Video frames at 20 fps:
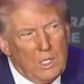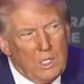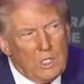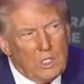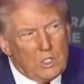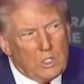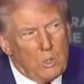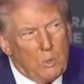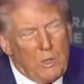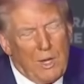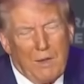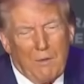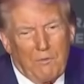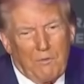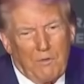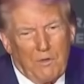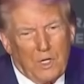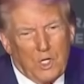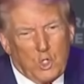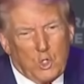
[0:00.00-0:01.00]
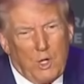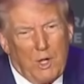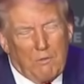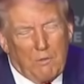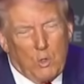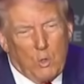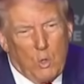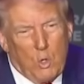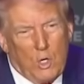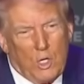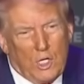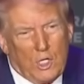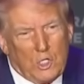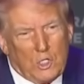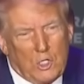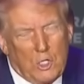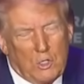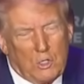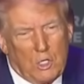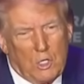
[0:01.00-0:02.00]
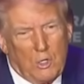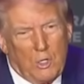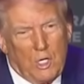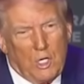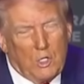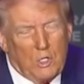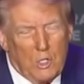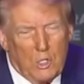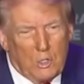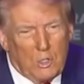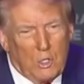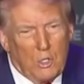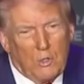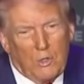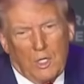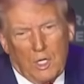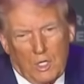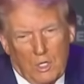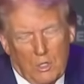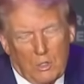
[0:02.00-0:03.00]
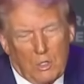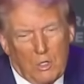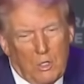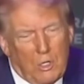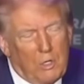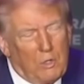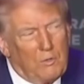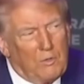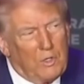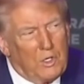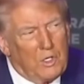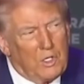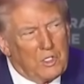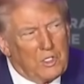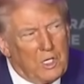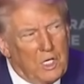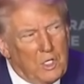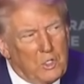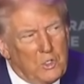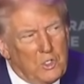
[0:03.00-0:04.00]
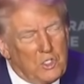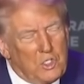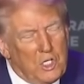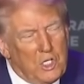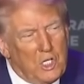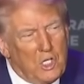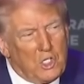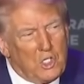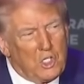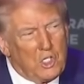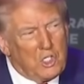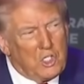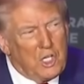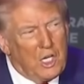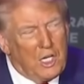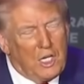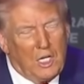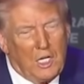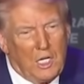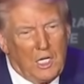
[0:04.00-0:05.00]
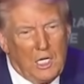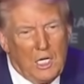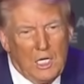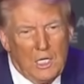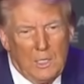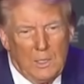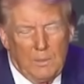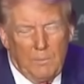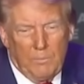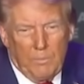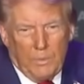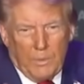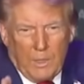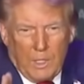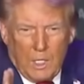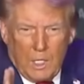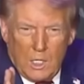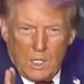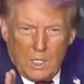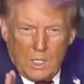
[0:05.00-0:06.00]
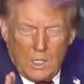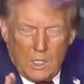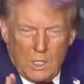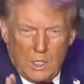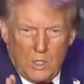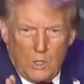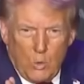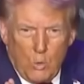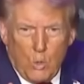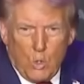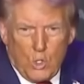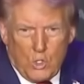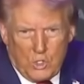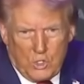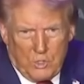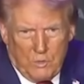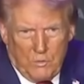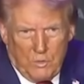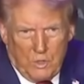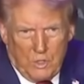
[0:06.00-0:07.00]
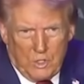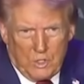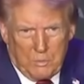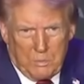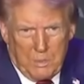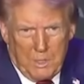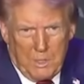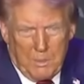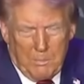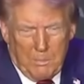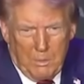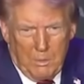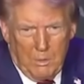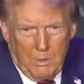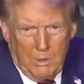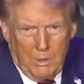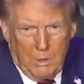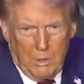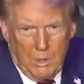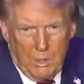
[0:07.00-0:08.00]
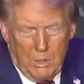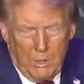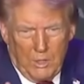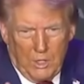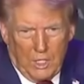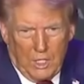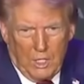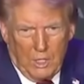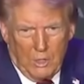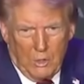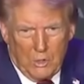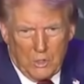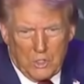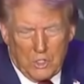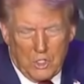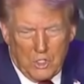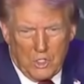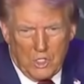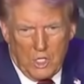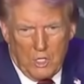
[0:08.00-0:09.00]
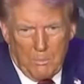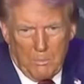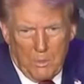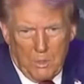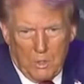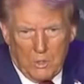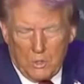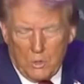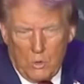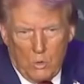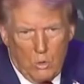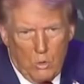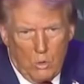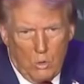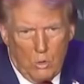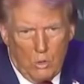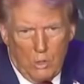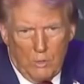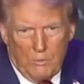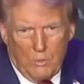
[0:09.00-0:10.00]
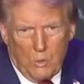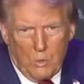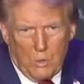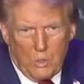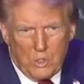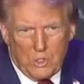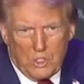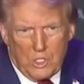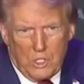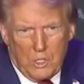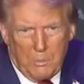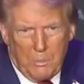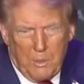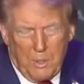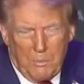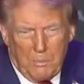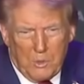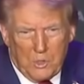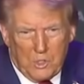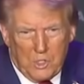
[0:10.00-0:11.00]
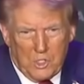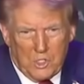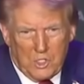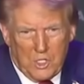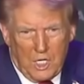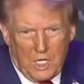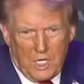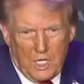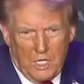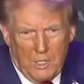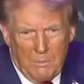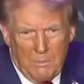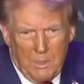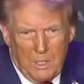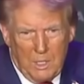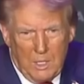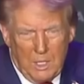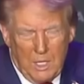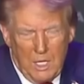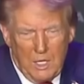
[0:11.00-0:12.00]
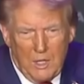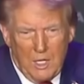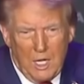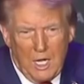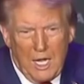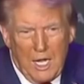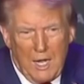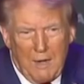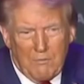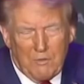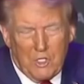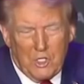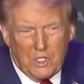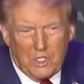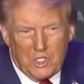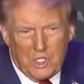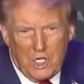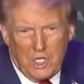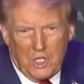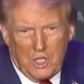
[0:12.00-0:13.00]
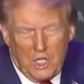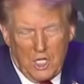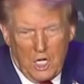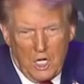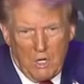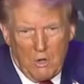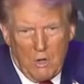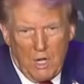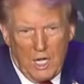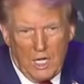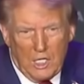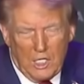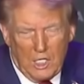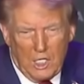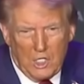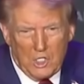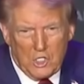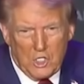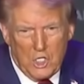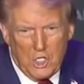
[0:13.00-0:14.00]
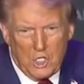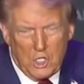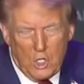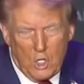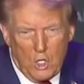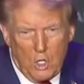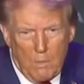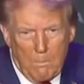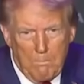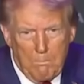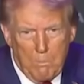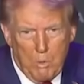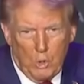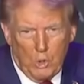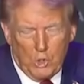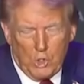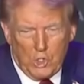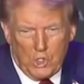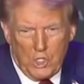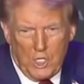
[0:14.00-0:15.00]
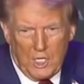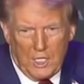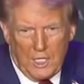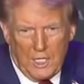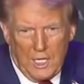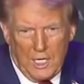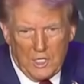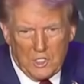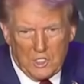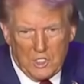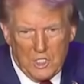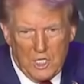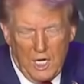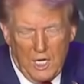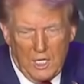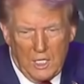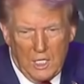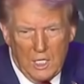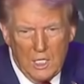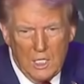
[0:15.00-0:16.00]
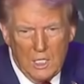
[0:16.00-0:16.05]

So we have uh, travel warnings, don't go here, don't go there, don't go to the various countries, and yet she's taking in the worst of those people, the killers, the jailbirds, all of the worst of the people she's taking them in. And then I have to sit there and listen to her bullshit last night.